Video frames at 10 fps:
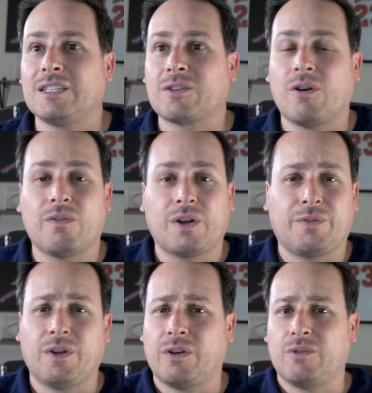let's go over,
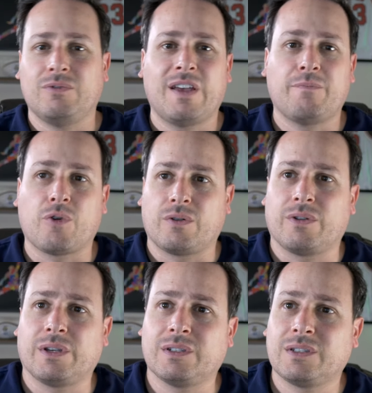if you don't know who Dave
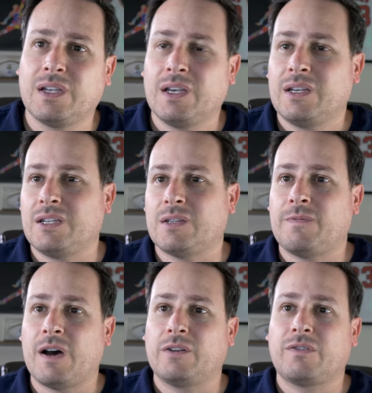Portnoy is, he's a
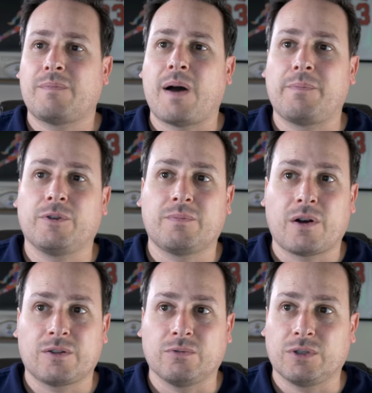founder of the popular
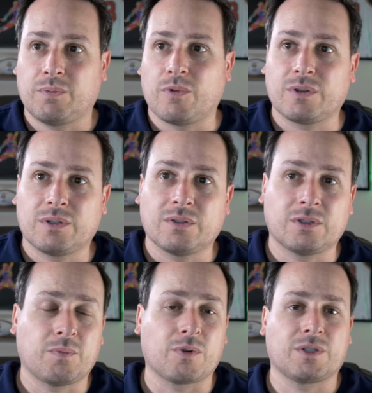Barstool
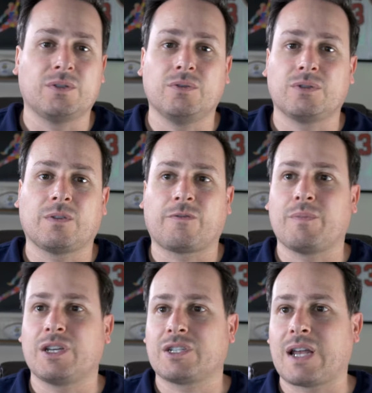Sports news and
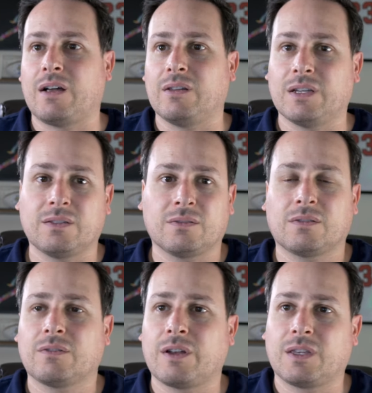information outlet.
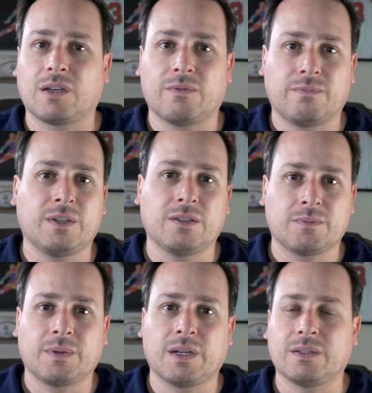Right, think of
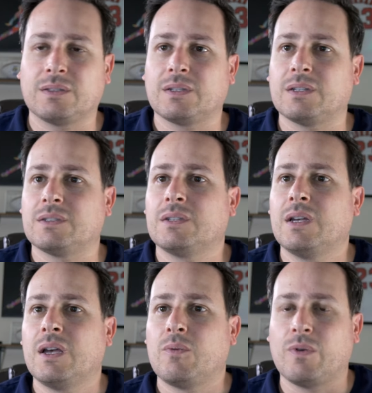ESPN in a sense,
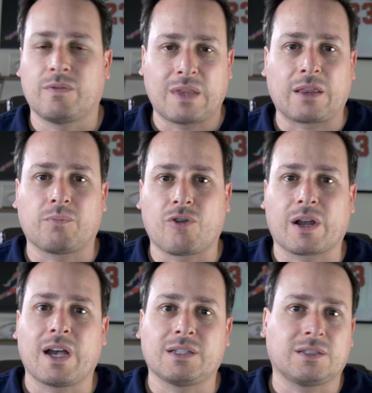without the
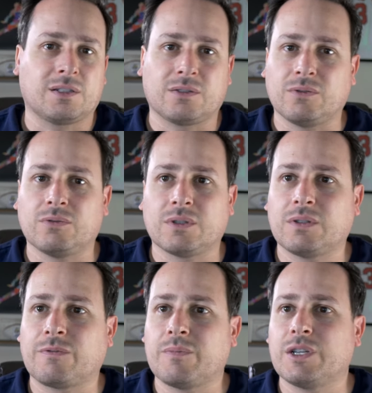broadcasting, just news
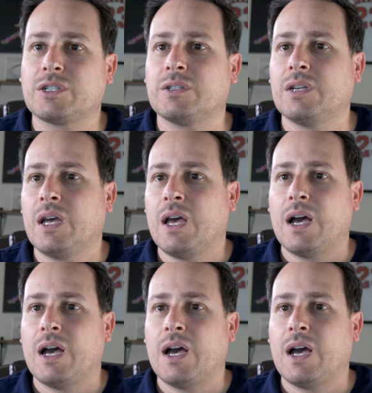and information.